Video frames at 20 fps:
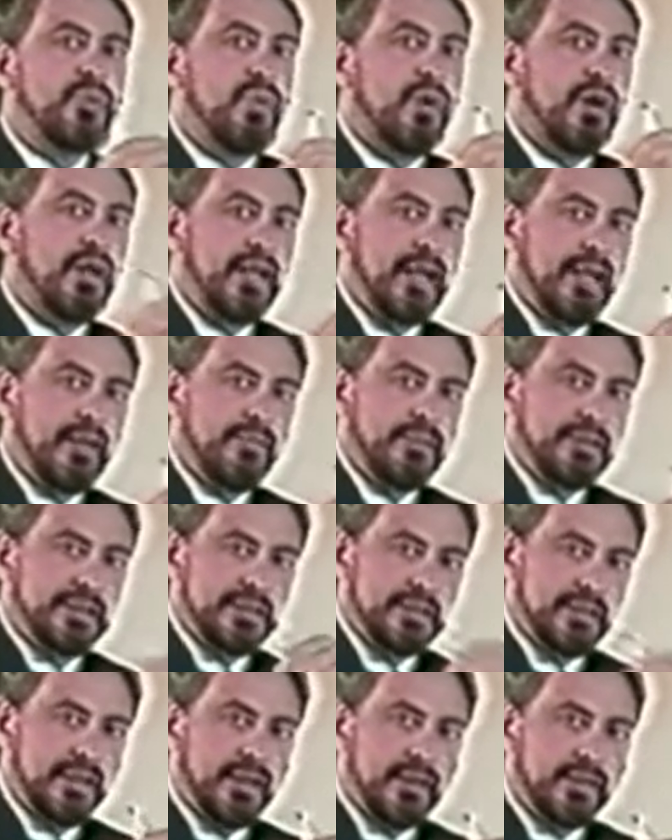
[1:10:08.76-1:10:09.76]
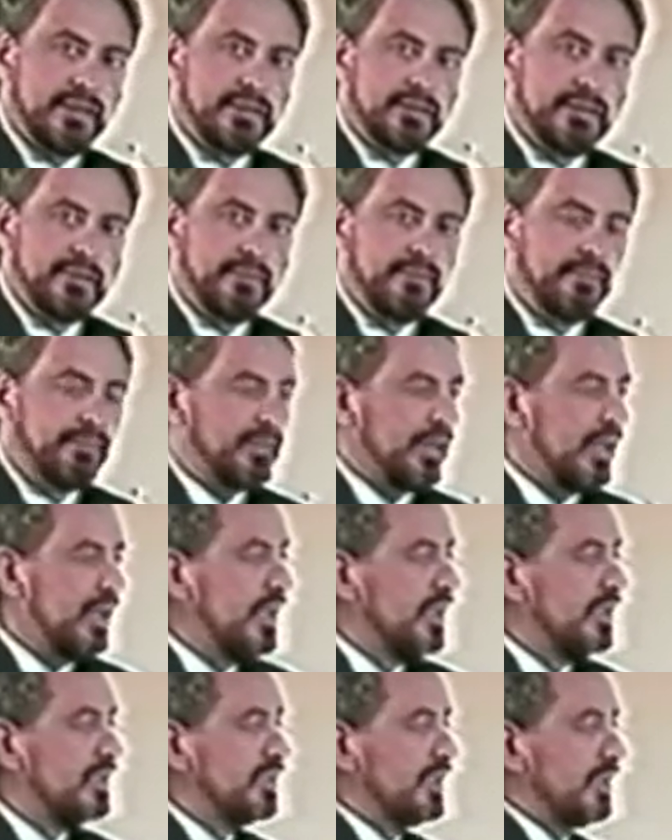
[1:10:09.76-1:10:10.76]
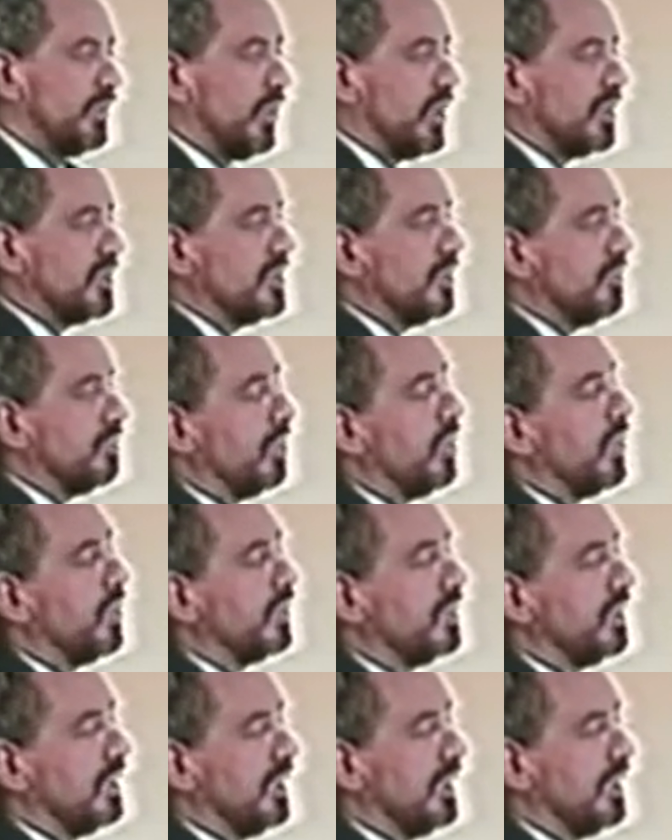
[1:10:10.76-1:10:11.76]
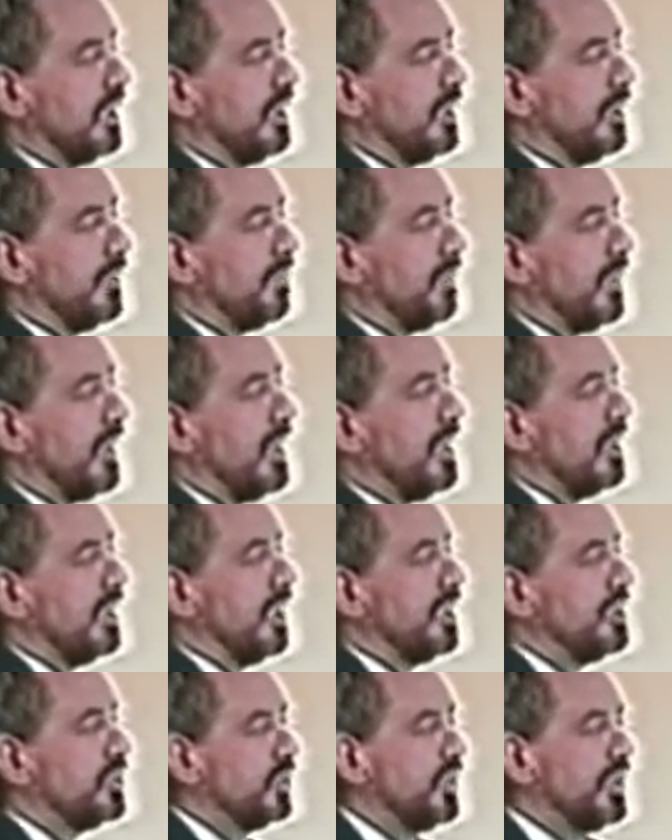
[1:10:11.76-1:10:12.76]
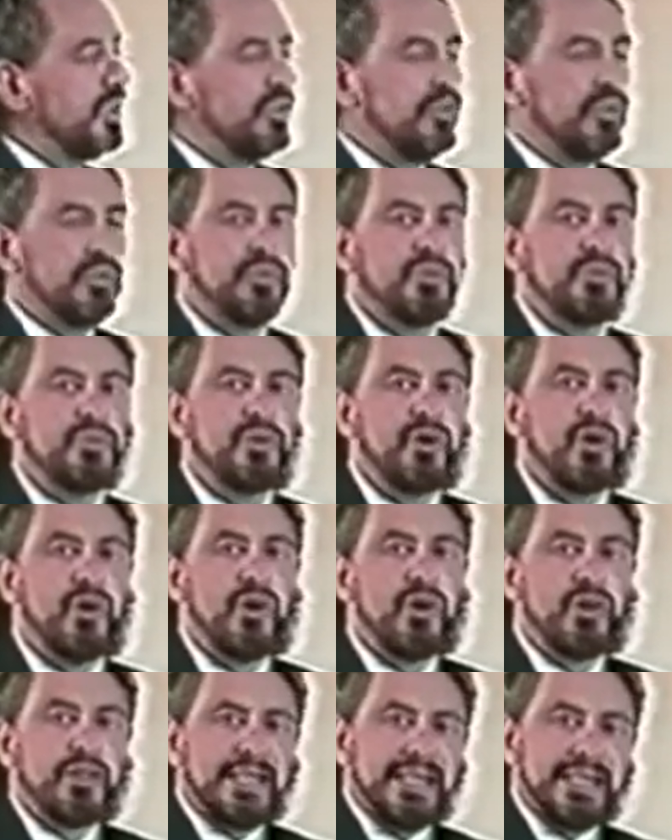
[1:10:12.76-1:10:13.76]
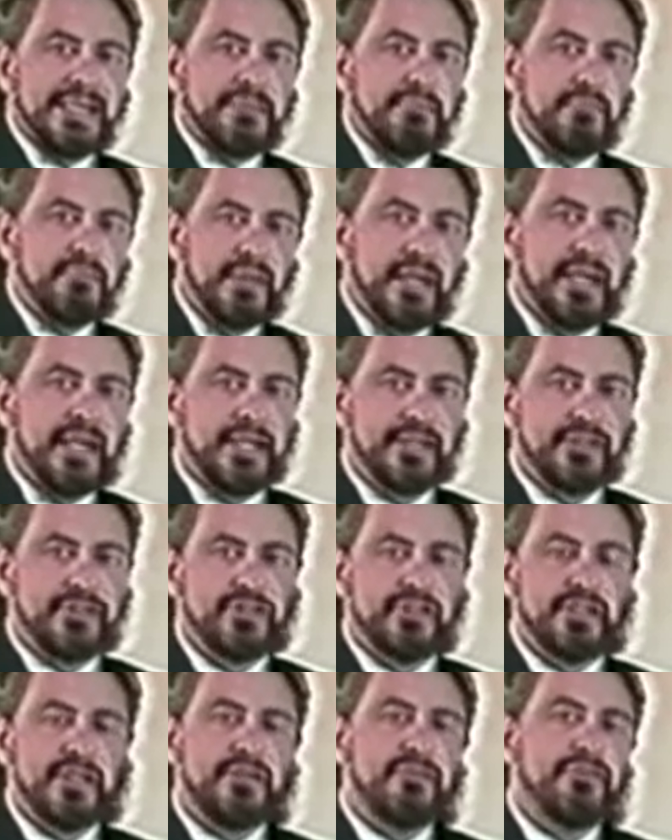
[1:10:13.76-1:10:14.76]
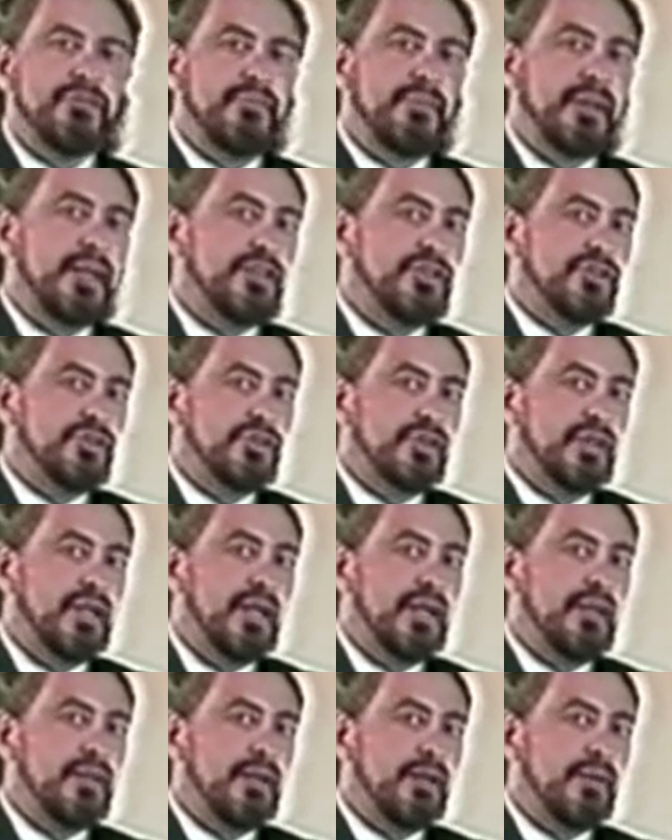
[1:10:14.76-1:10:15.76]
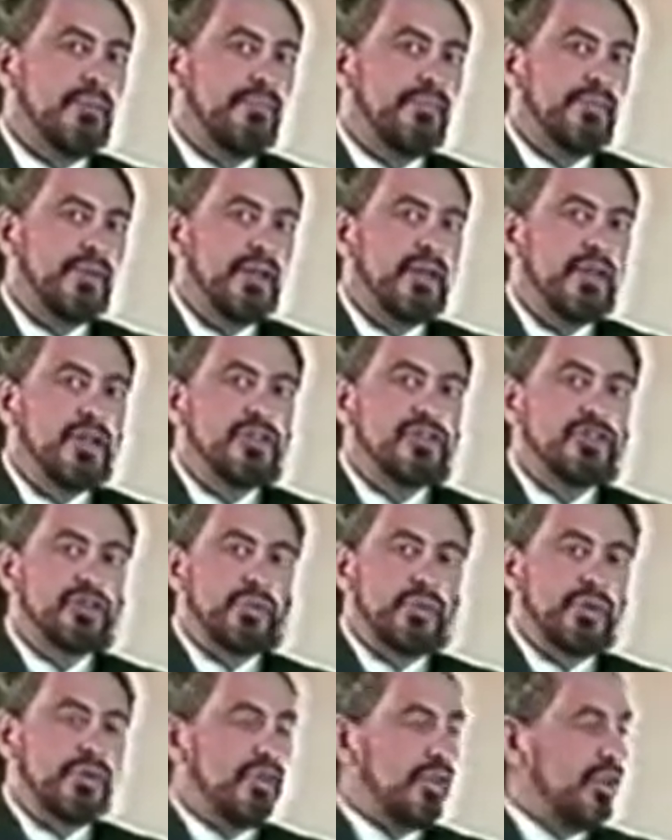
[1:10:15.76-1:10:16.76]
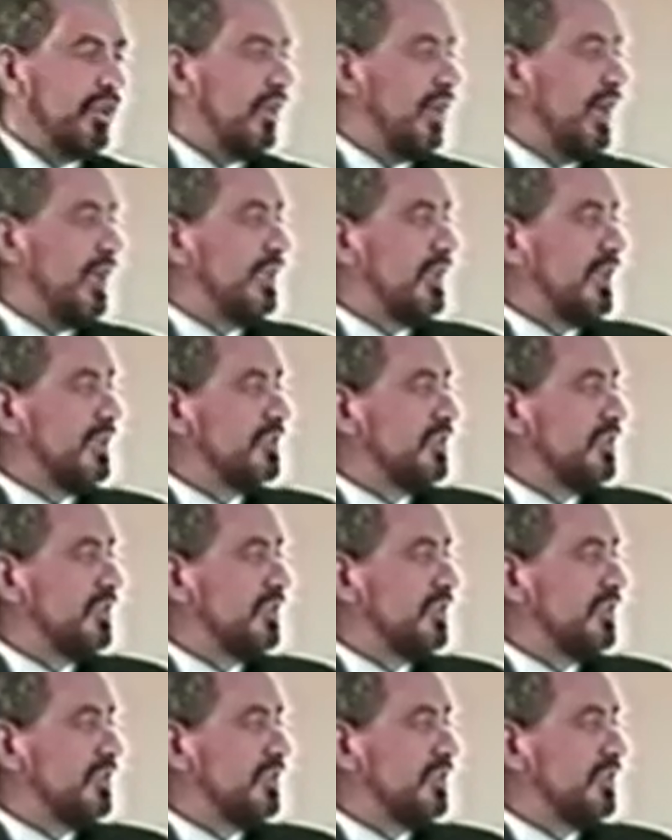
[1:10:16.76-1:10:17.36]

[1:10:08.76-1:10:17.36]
what happens next? See, what's important here as we do not enmesh the information together. So when the client